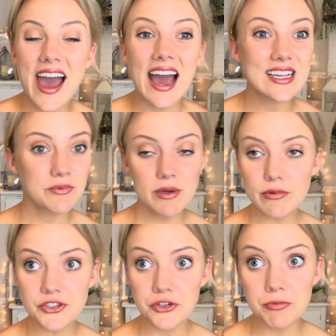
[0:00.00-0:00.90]
as we will
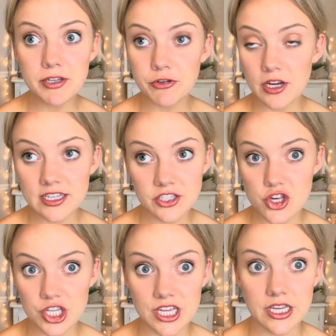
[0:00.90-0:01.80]
soon be
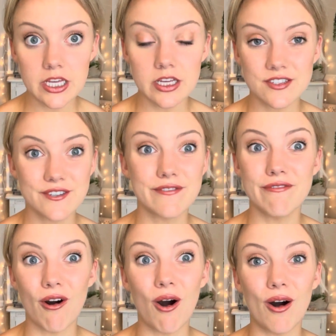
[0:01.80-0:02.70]
transitioning into
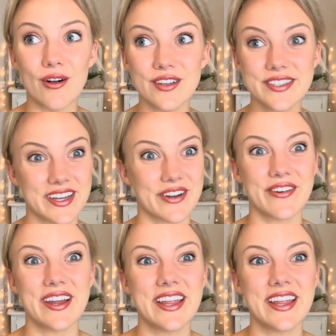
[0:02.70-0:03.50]
fall decorating.